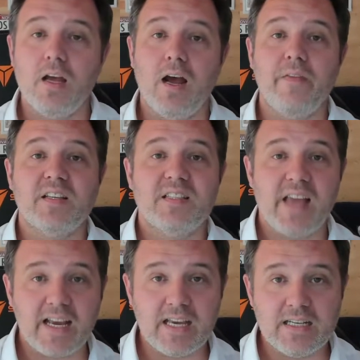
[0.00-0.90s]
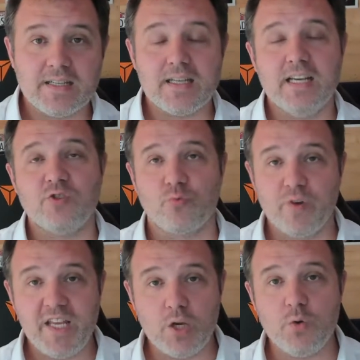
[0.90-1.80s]
and the second is
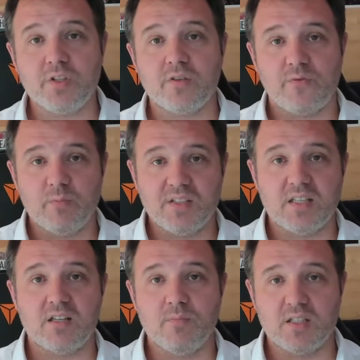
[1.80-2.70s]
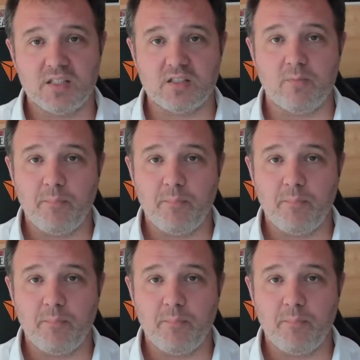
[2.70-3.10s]
reuse from system to system,